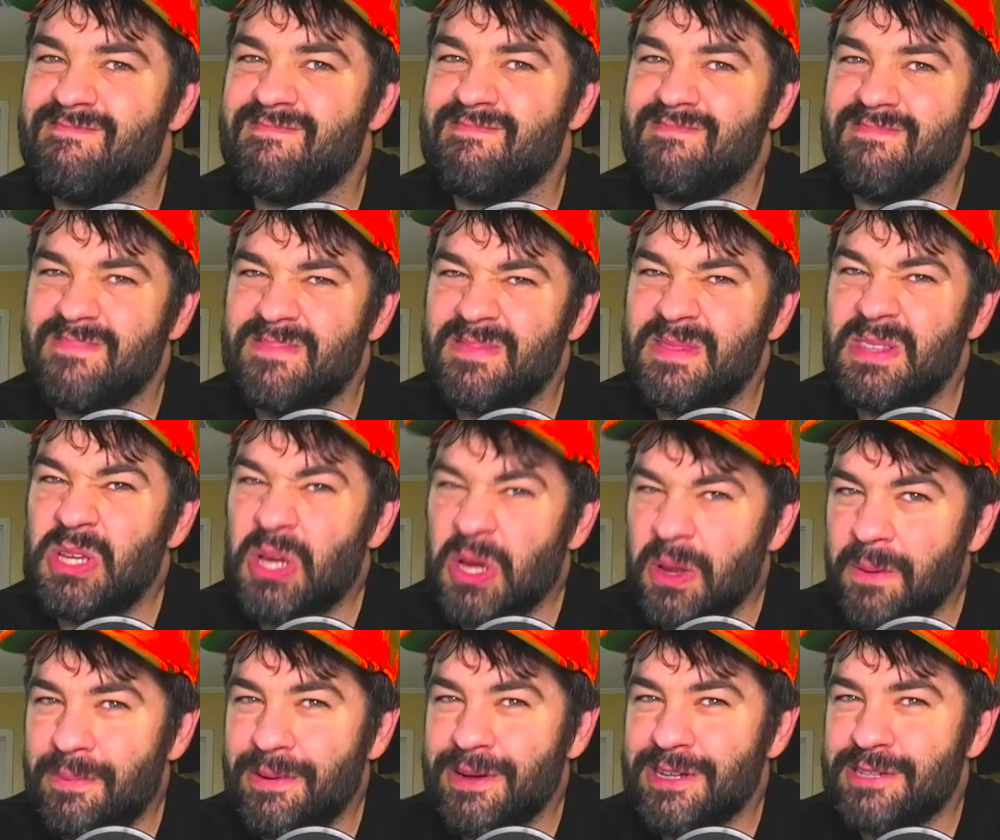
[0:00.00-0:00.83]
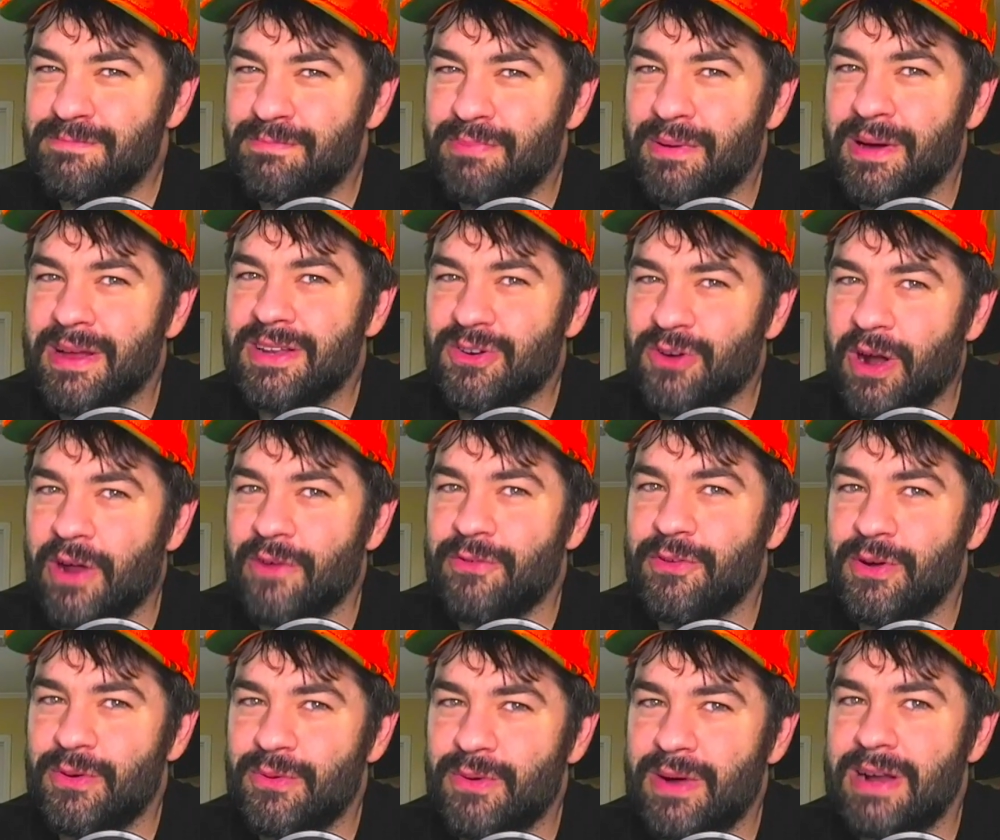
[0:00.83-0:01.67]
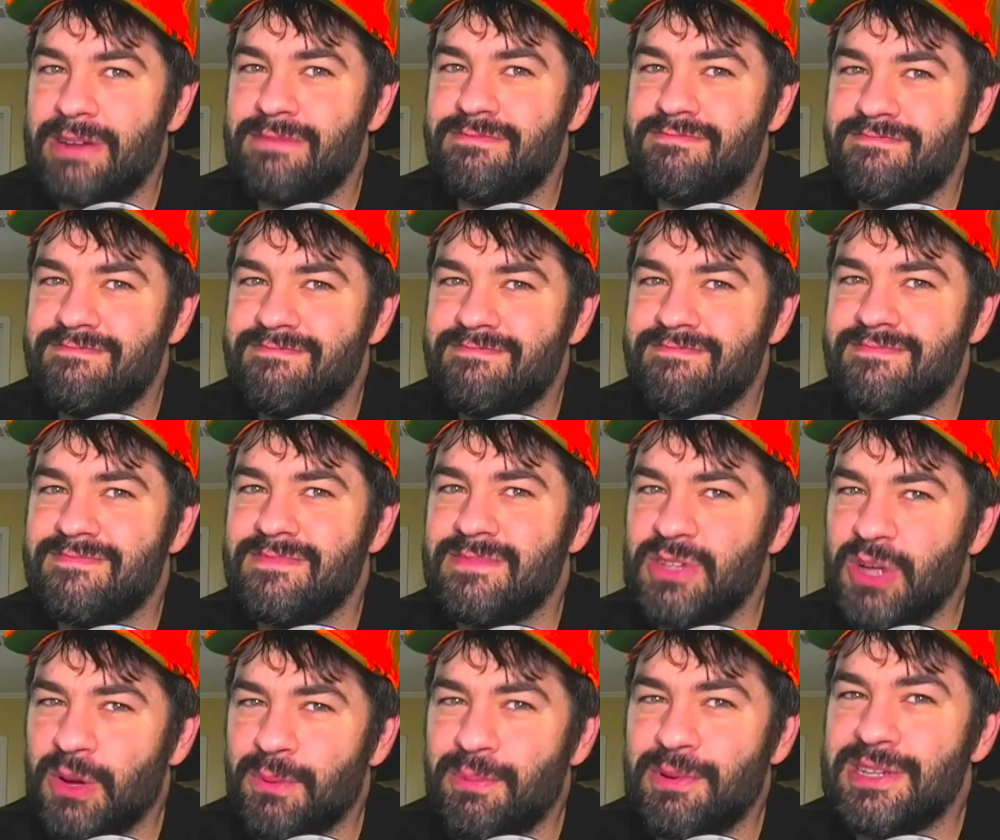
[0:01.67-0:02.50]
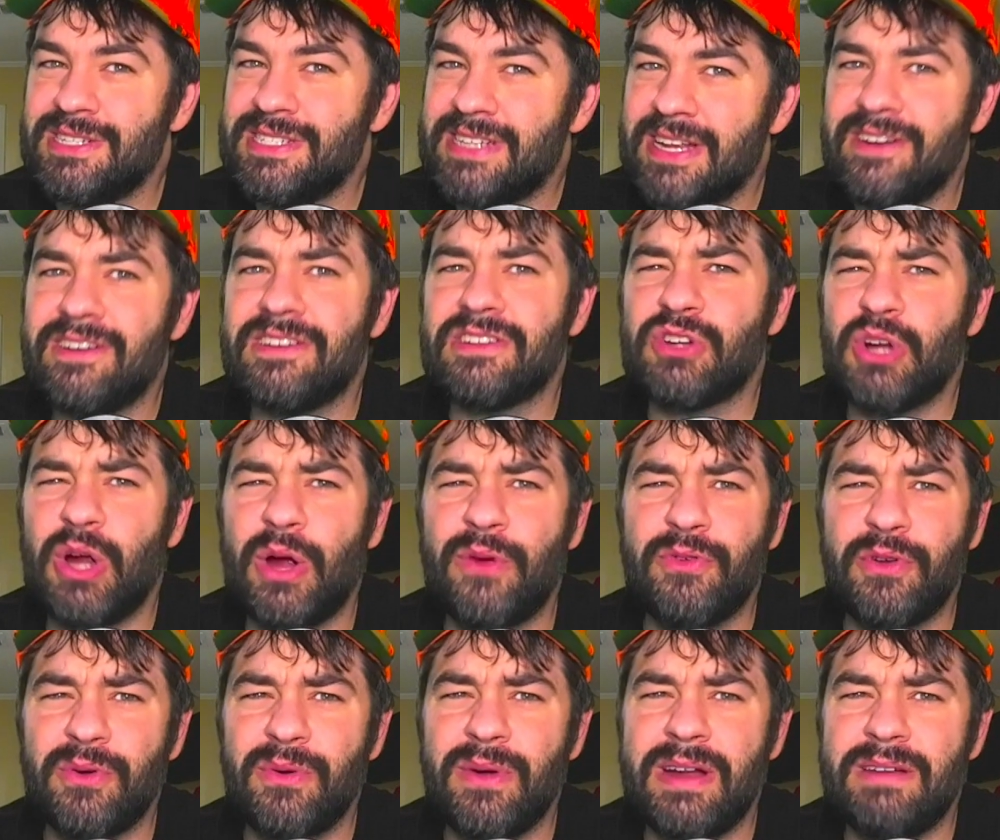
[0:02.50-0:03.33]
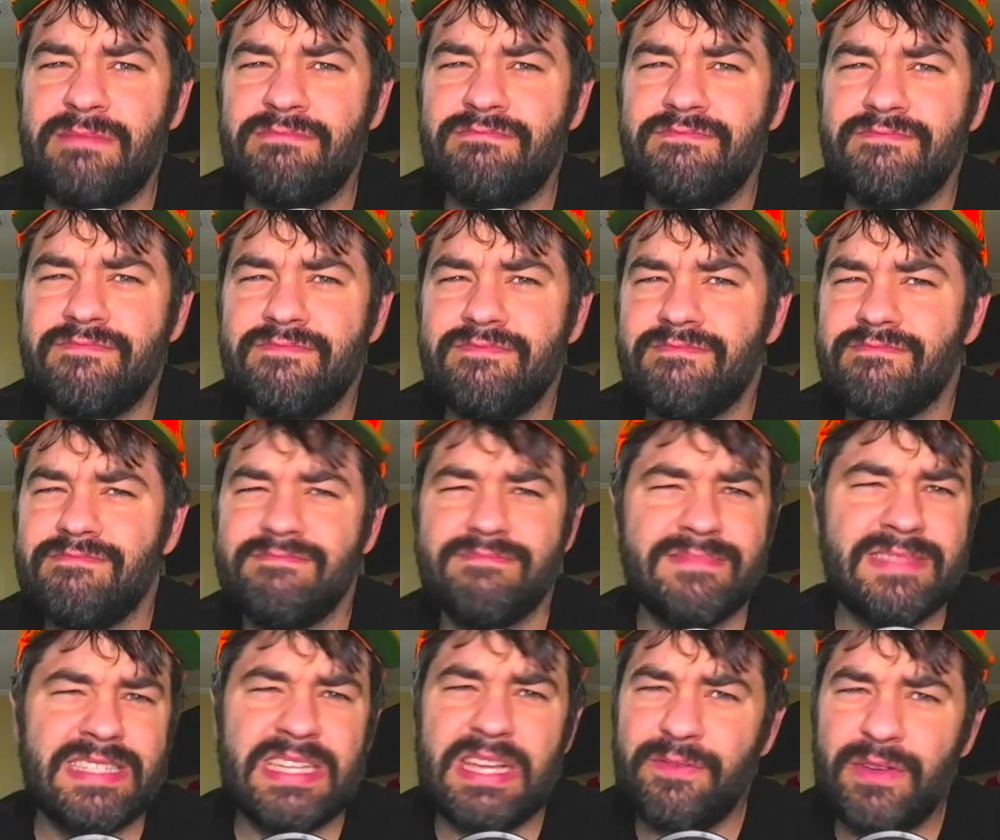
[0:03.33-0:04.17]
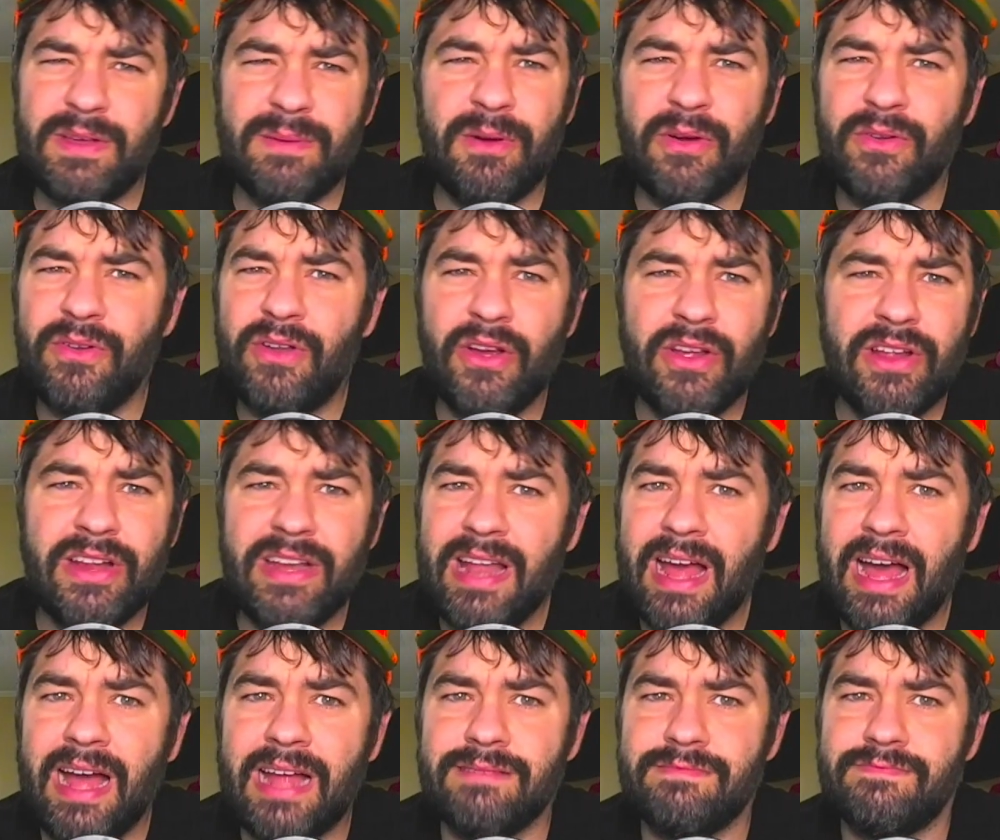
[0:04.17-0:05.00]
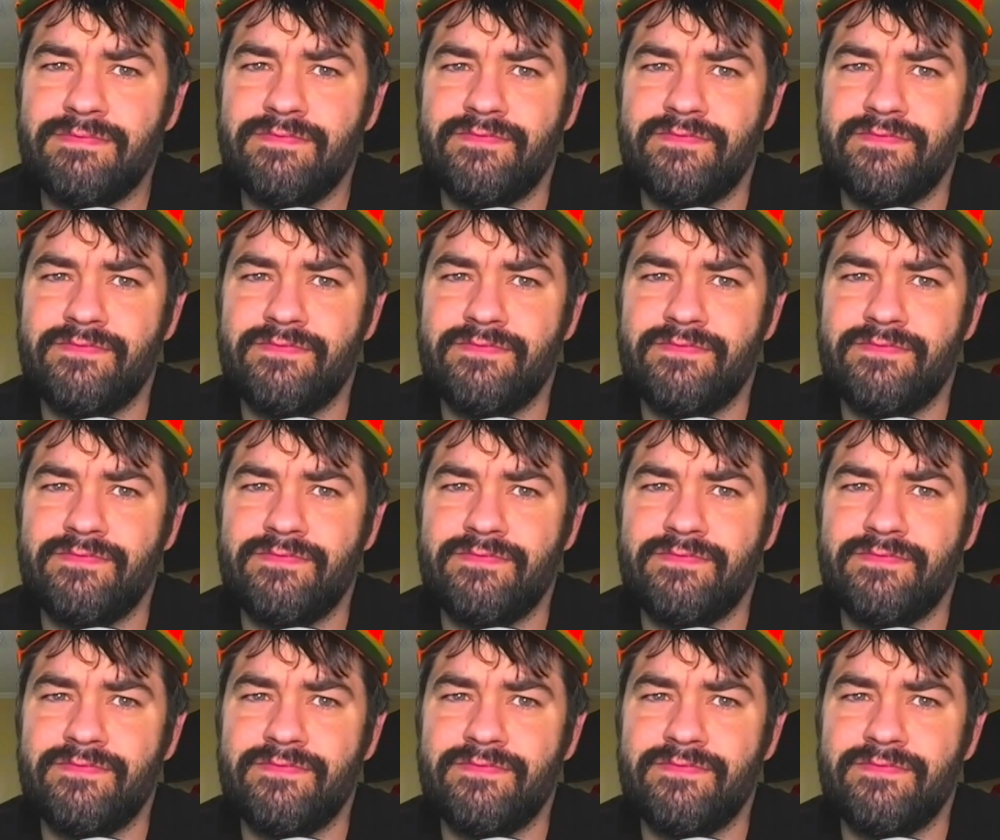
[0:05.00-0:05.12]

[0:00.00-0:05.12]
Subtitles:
You gonna push Bud Crawford around? You gonna push Terrence Crawford around? Teofimo, no, you're not.